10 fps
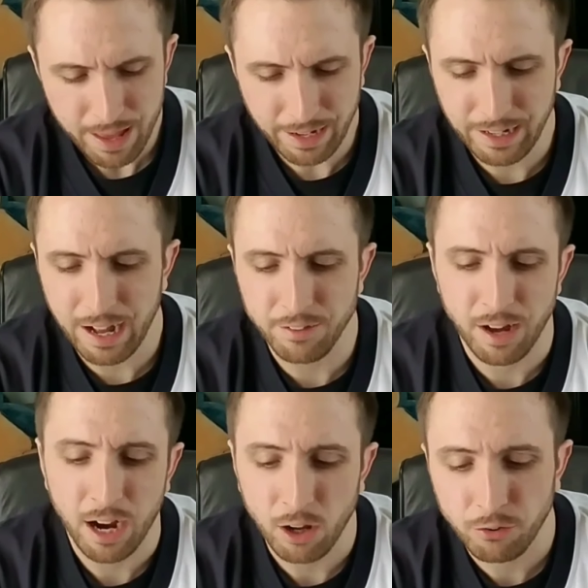And guys,
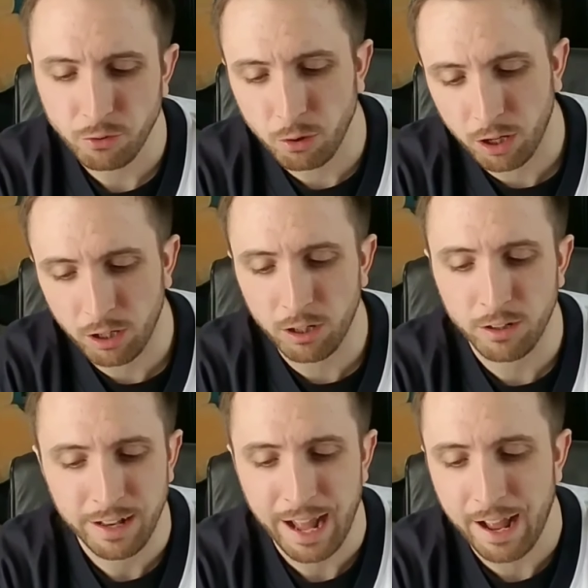I also
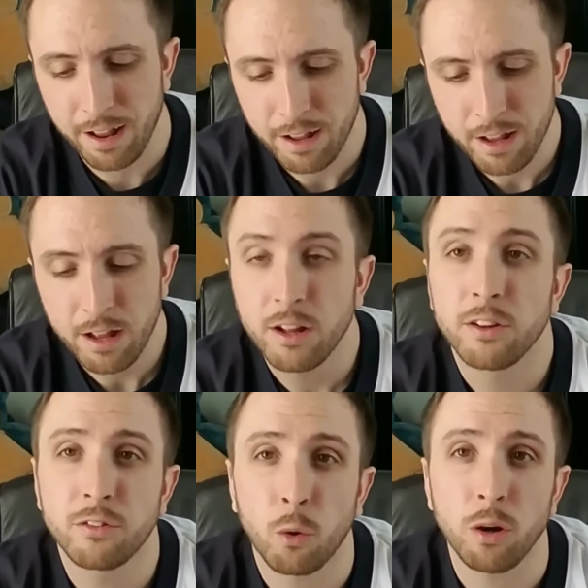heard that
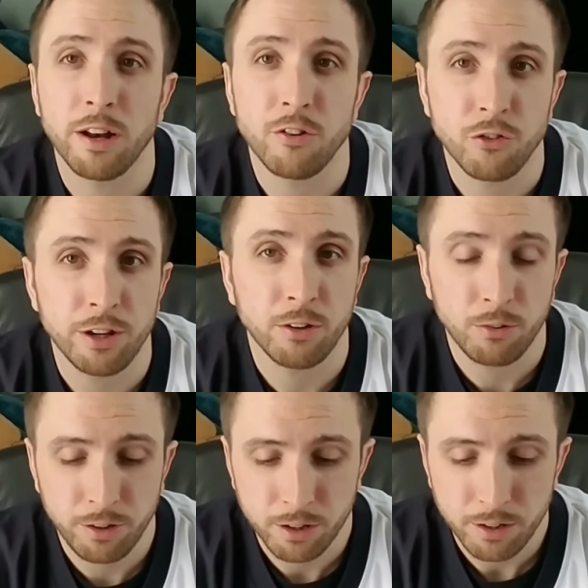Sword and
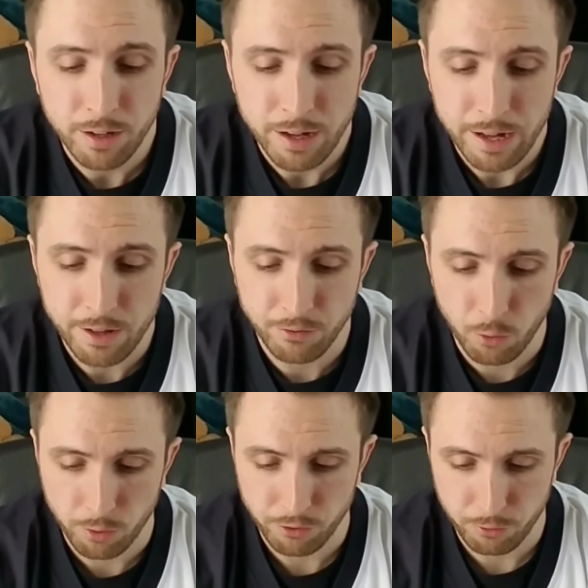Shield is
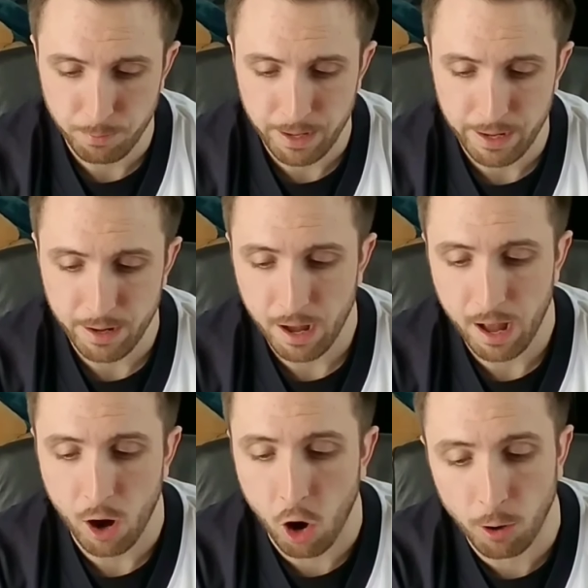going to be
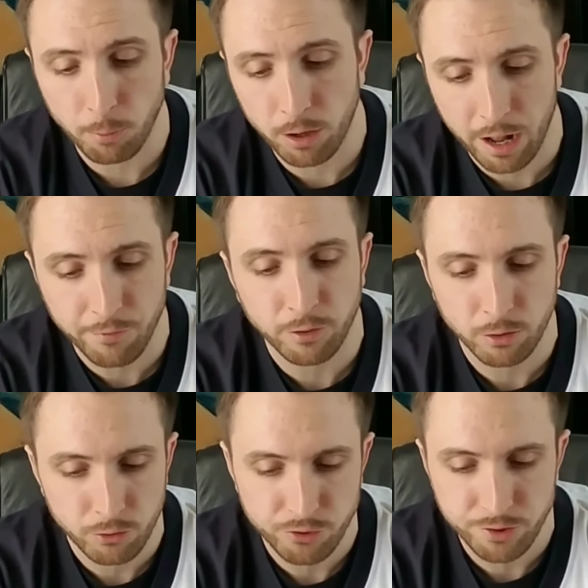armored
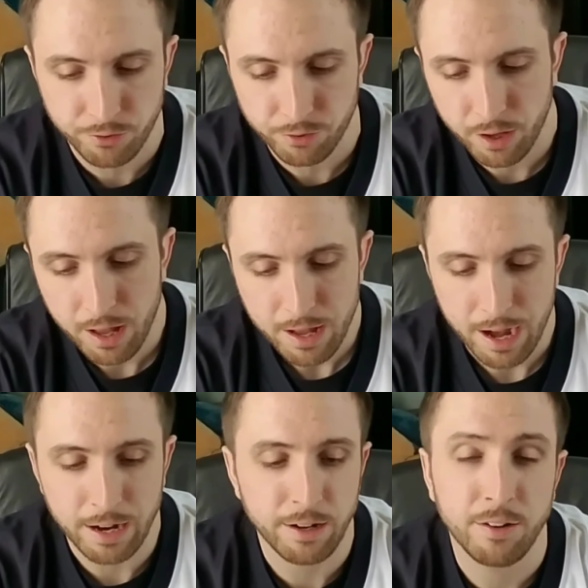evolutions.
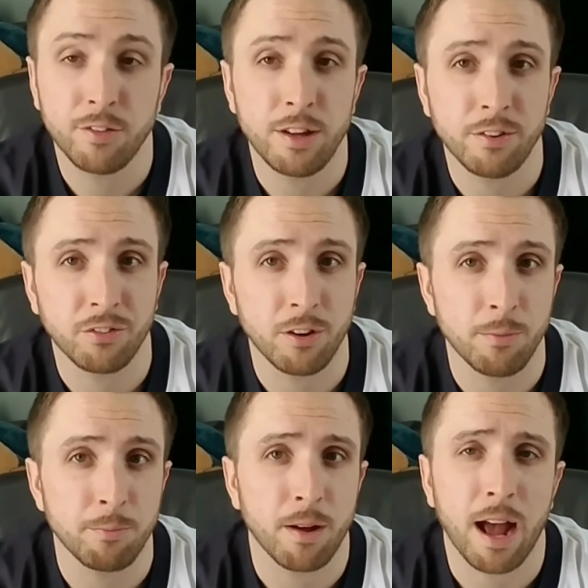I did see
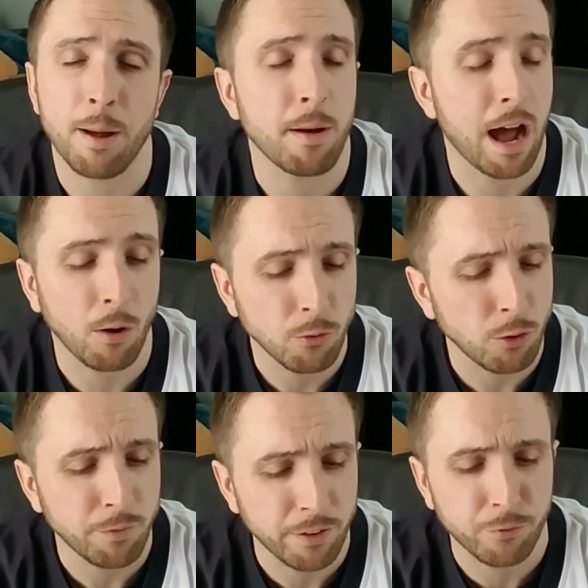some. I, I don't
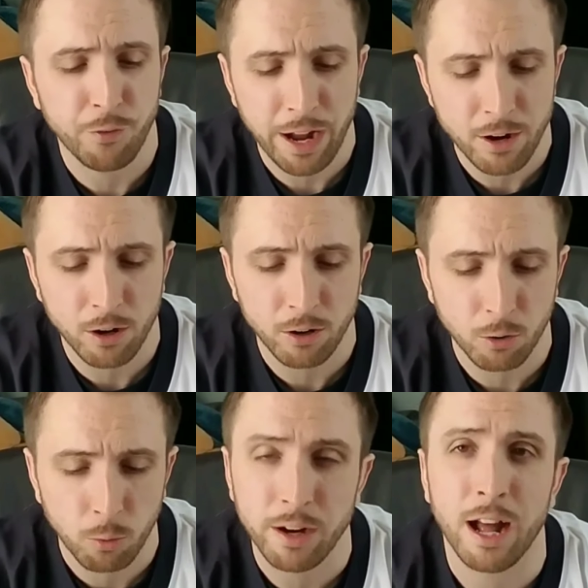know if it's fan art
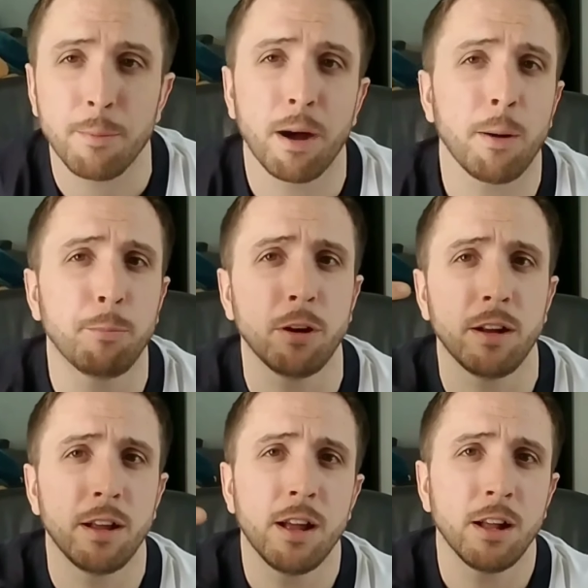or whatnot, but I'll
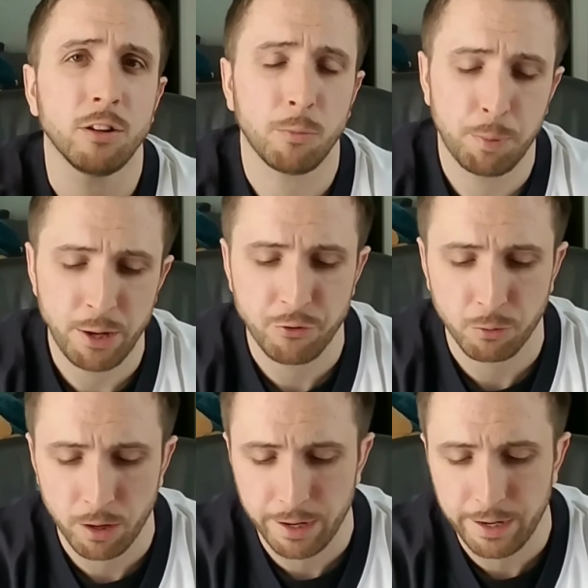put a little
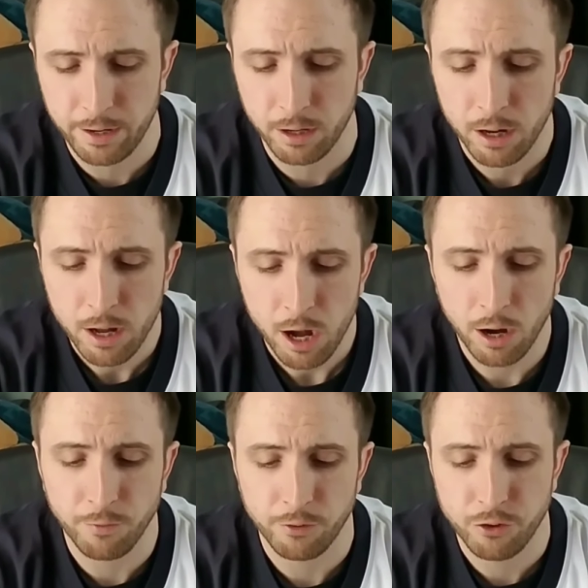picture right here
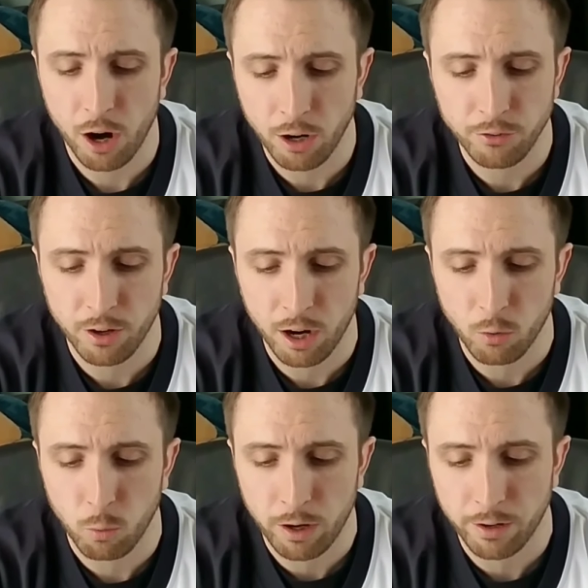of a
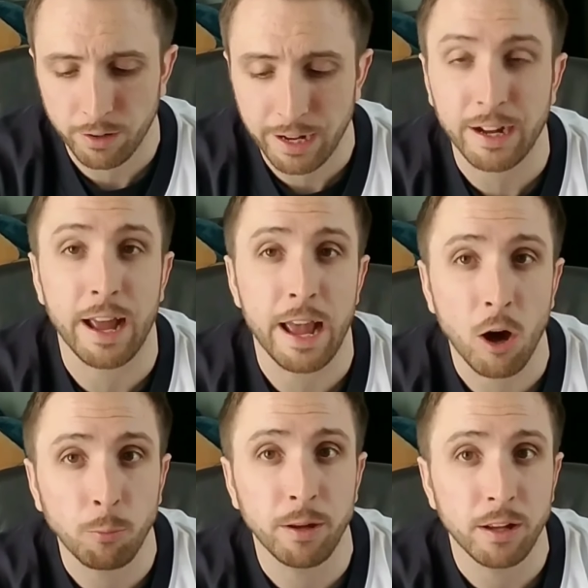Charizard wearing like a
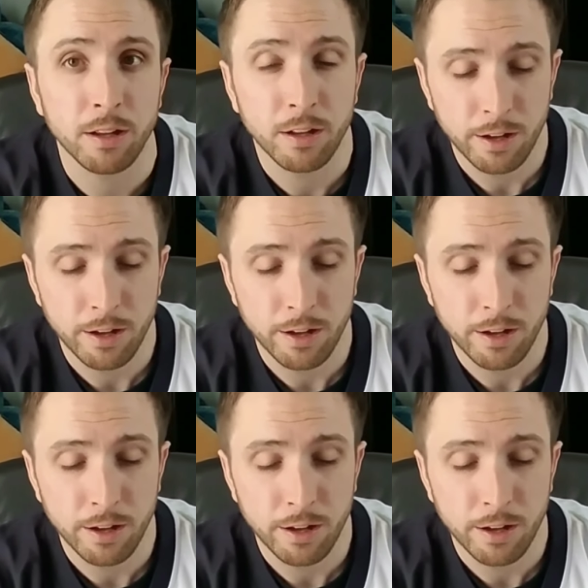helmet